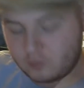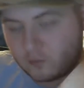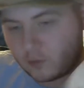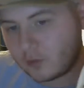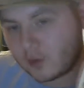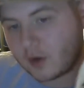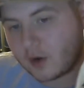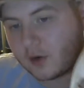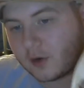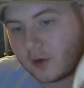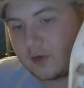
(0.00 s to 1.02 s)
fruit
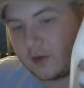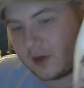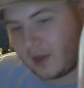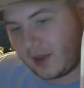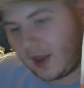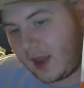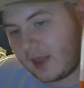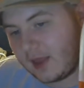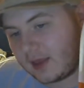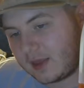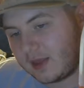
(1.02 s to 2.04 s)
stars are actually like I
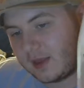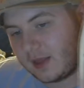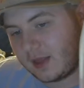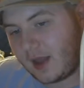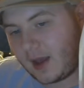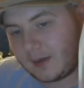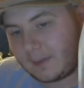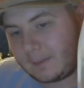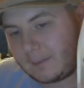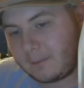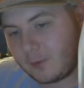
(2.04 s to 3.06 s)
like these a lot
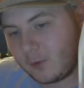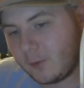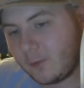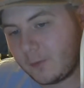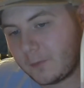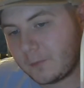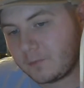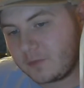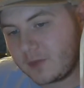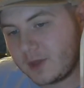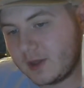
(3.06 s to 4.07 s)
too.
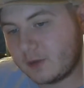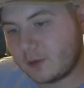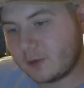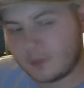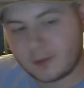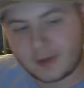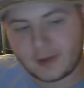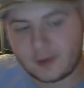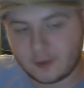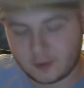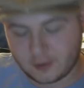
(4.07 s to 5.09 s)
These were really
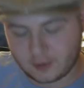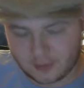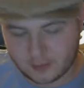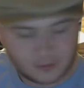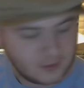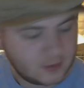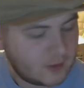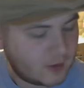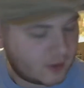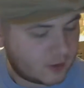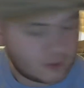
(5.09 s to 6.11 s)
good,
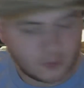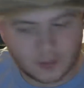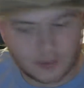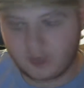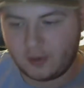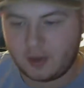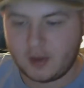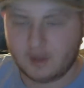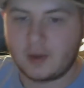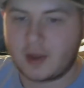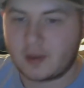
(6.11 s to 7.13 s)
and are really good
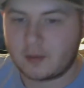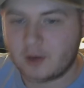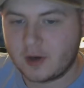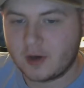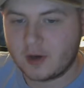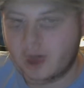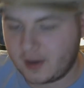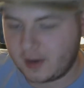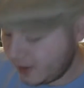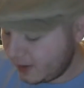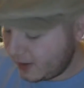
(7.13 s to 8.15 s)
still because I'm trying to like
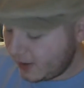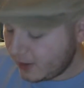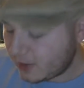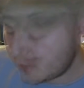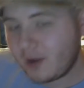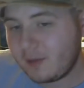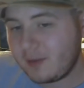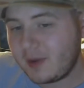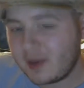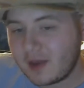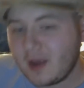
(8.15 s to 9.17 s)
the problem
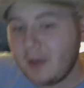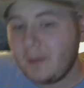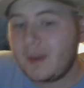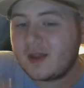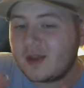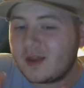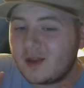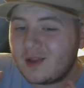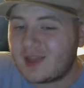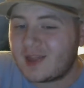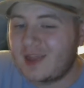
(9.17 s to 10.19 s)
is, because I sell
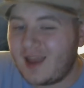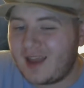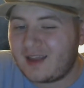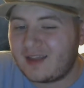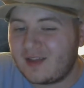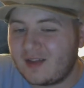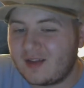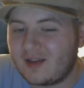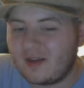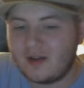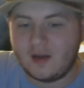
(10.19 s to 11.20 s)
snacks,
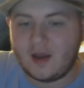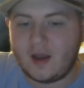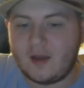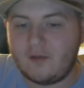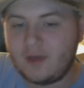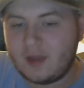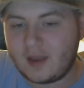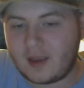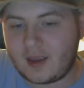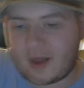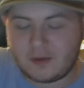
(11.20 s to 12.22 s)
I feel
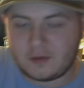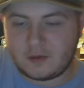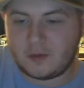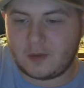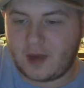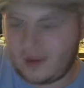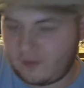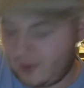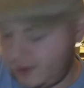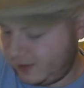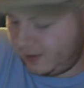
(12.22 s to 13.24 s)
like I don't have,
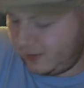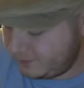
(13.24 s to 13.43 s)
like,